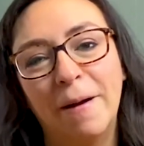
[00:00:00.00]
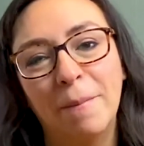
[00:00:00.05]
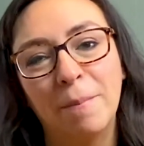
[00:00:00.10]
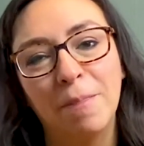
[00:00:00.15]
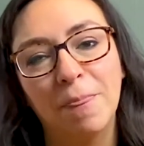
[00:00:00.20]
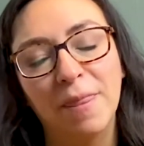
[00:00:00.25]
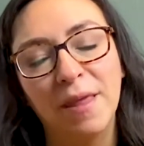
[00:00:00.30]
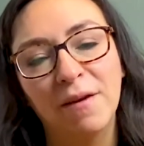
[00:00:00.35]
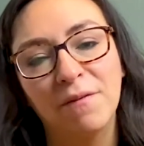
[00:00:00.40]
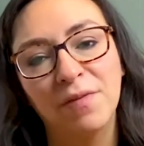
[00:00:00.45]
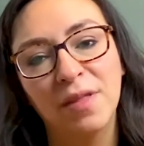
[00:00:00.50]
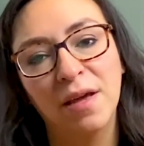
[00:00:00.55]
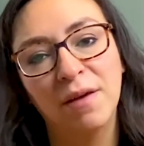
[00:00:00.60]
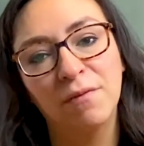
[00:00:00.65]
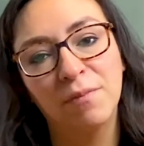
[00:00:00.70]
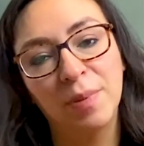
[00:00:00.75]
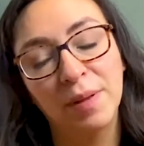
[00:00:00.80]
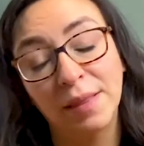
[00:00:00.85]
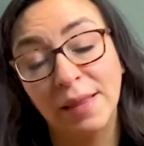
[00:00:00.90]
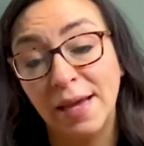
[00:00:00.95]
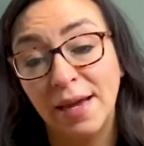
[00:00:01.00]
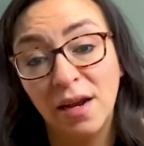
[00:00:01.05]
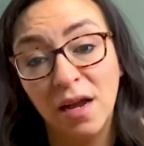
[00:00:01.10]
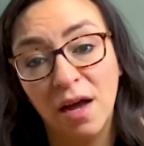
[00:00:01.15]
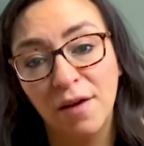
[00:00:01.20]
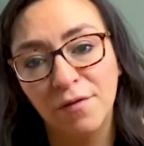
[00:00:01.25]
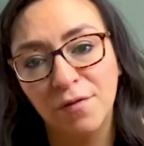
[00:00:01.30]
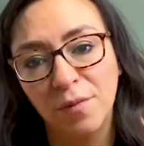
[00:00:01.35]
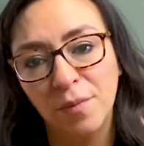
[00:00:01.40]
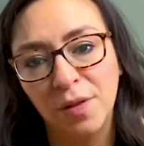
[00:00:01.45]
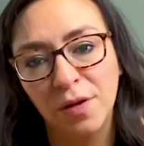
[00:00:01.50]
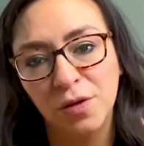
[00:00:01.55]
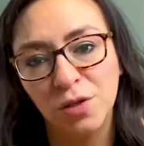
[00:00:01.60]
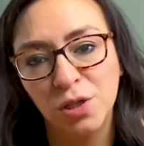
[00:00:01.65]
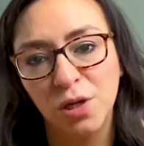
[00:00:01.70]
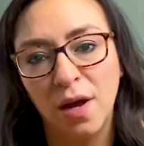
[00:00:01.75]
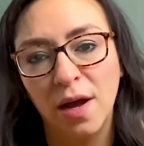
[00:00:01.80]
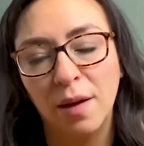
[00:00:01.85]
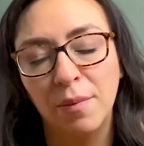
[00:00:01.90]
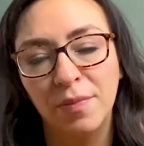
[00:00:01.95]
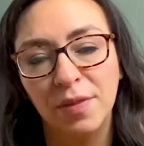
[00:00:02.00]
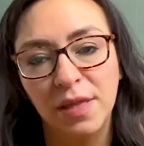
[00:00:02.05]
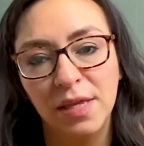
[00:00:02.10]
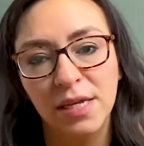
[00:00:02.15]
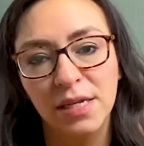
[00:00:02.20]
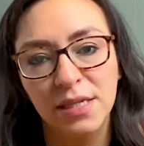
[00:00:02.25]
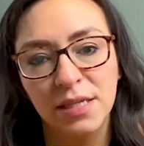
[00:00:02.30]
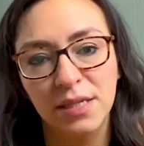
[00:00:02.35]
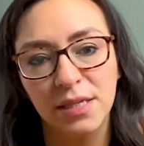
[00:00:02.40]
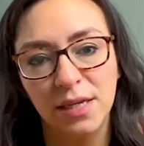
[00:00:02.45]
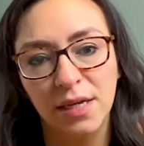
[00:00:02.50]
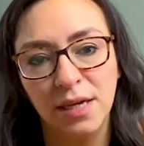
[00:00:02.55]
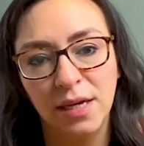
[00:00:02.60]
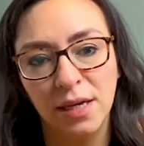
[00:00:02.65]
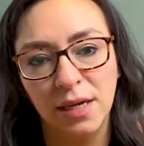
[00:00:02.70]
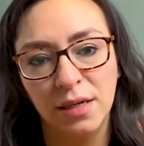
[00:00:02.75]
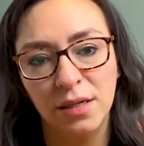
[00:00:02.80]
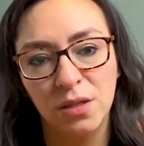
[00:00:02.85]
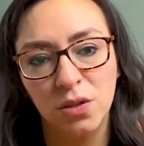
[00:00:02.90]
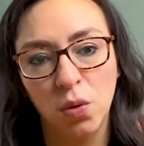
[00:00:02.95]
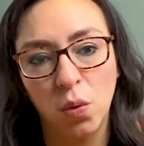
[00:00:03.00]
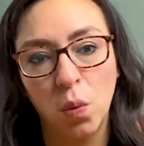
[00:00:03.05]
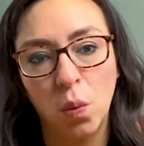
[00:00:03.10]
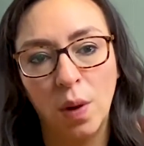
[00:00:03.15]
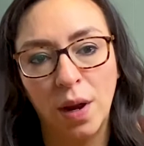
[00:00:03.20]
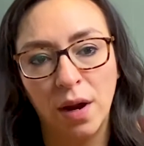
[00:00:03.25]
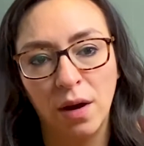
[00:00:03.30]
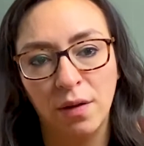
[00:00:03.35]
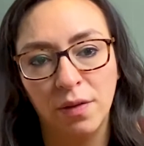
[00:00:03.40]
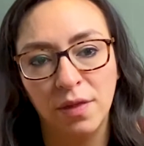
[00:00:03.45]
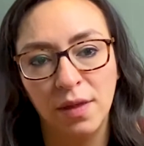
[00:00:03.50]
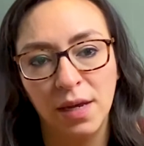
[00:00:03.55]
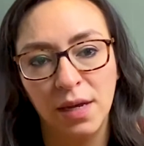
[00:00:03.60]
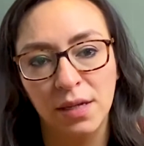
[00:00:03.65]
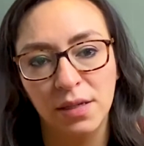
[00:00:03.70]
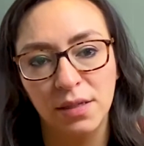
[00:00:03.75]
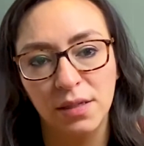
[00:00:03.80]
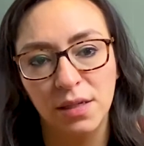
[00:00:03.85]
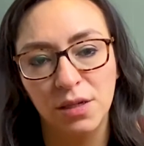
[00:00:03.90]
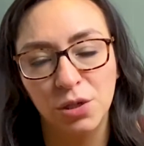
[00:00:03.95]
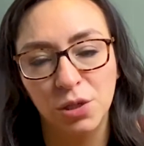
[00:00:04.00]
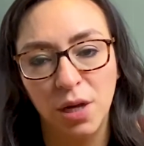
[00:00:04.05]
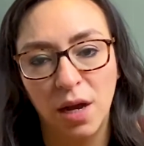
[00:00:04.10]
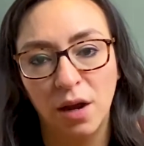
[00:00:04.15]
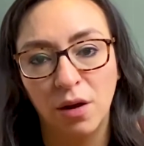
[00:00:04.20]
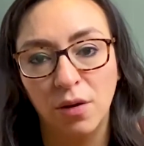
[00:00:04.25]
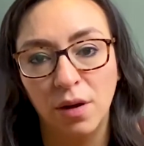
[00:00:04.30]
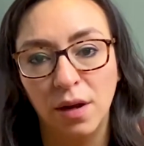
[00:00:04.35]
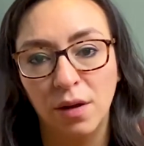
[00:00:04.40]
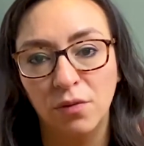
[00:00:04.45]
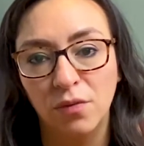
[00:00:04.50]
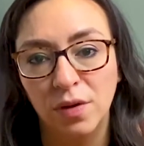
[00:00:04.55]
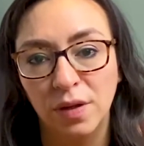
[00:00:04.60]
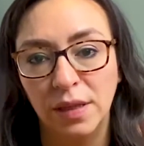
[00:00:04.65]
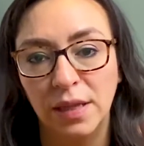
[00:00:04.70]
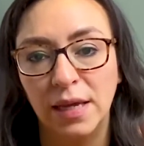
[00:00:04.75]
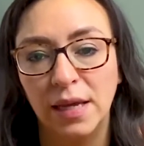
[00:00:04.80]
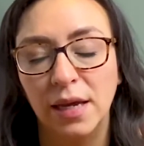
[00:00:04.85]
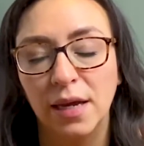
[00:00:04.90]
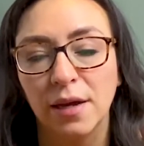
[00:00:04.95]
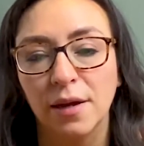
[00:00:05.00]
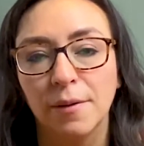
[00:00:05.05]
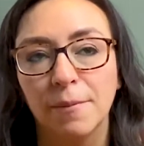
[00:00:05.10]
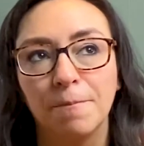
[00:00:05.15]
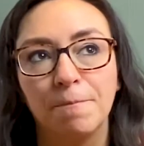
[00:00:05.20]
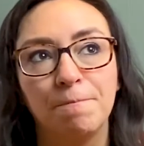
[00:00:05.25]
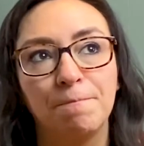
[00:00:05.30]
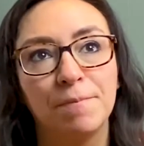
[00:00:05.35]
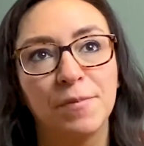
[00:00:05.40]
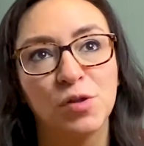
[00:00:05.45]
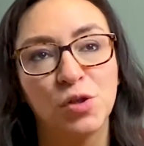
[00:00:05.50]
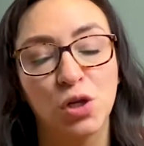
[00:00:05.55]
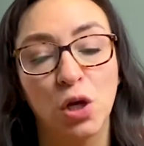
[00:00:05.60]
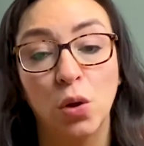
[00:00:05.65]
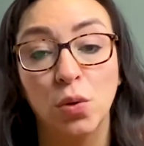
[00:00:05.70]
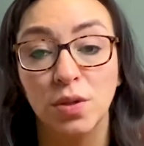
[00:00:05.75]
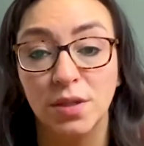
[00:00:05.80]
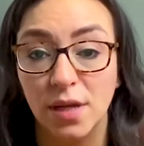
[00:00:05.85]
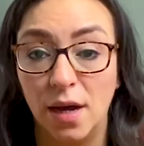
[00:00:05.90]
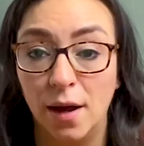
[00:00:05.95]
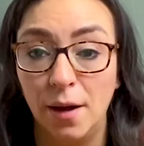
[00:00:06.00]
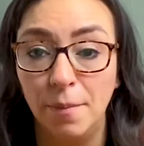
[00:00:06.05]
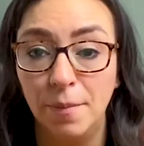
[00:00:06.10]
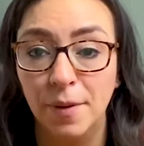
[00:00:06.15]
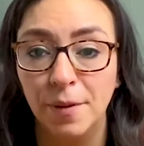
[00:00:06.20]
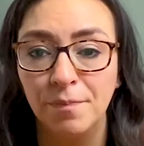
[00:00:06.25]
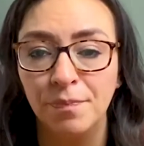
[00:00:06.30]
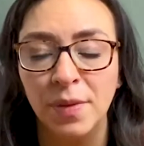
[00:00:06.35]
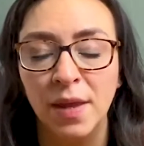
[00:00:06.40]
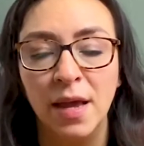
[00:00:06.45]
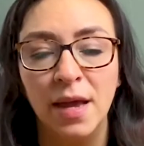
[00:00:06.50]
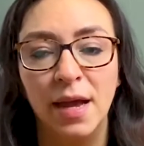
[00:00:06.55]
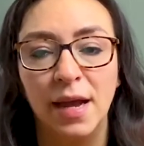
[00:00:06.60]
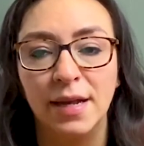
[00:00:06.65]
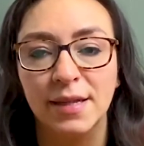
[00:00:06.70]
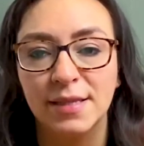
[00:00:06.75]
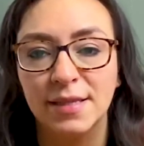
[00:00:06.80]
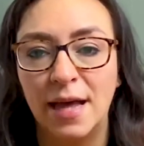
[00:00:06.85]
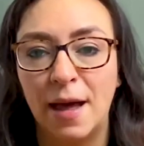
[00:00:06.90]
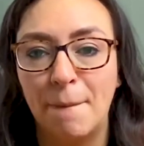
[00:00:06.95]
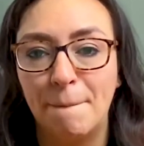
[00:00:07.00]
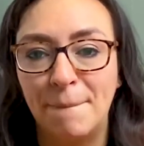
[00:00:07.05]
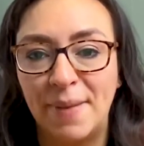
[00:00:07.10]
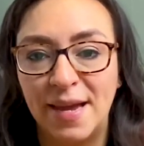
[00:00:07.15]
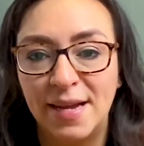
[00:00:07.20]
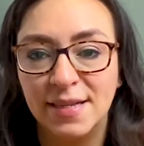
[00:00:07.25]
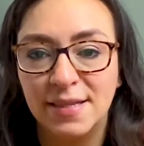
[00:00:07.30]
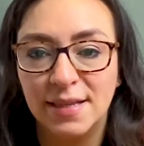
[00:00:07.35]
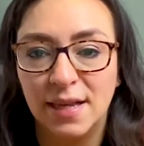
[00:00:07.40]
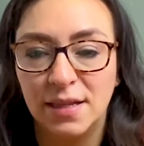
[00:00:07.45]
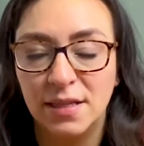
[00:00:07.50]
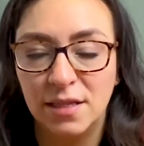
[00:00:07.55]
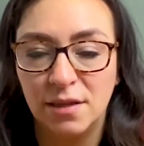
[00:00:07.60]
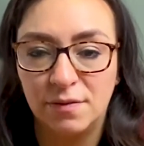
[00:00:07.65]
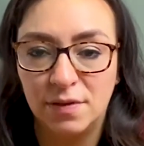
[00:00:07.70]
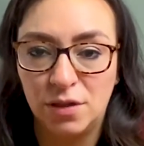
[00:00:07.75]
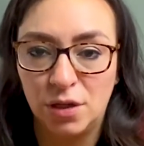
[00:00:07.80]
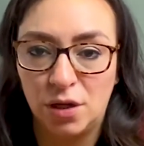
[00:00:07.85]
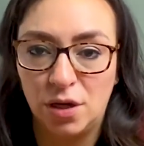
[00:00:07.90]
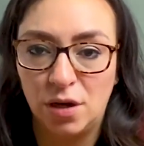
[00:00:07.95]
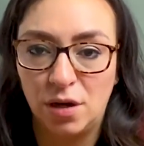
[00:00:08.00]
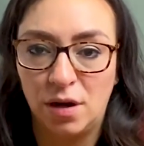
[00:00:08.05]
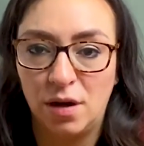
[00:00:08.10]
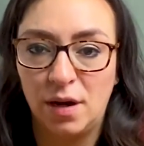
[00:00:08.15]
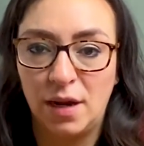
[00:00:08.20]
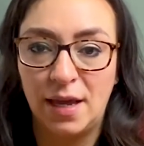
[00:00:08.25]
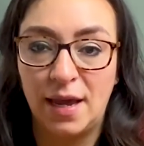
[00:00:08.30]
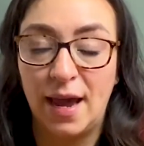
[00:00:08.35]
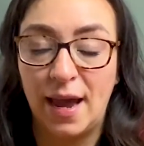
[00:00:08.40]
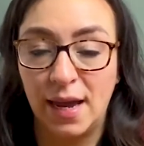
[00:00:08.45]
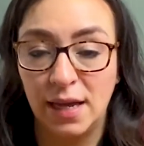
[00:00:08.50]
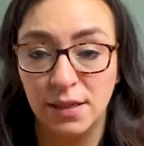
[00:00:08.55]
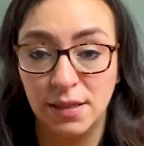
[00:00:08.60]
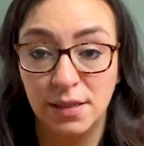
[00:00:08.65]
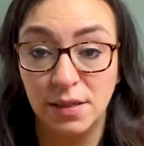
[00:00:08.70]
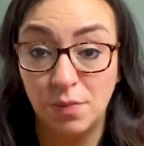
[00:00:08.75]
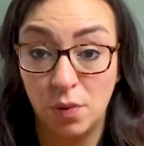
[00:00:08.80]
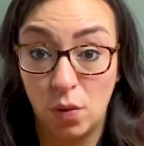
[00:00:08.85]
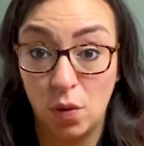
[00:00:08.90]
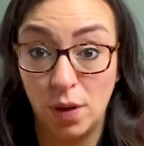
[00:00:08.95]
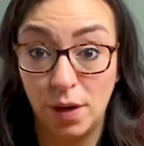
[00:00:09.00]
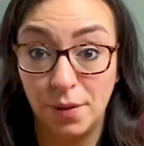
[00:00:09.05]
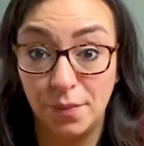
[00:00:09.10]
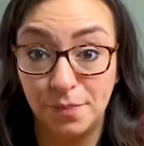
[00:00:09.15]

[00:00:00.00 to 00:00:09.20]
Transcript: If they've been laid off from their job, this is where this chakra really shows up. It's that base sense of security and support.